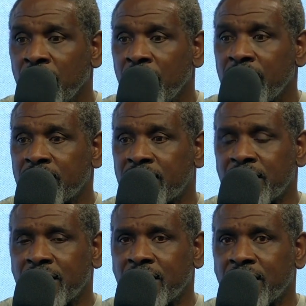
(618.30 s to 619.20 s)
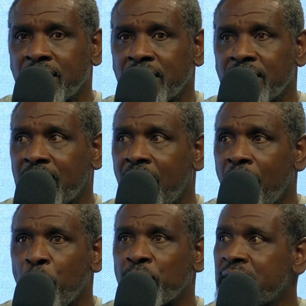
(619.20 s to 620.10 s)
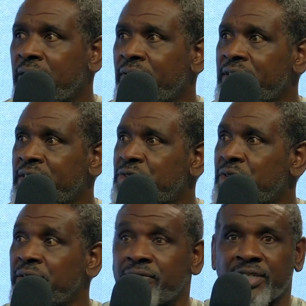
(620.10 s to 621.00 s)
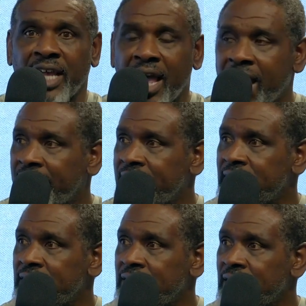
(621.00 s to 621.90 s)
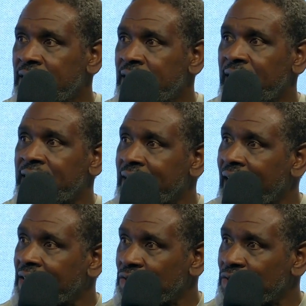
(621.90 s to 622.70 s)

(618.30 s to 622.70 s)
it's it, the Cowboys have a history of tagging and not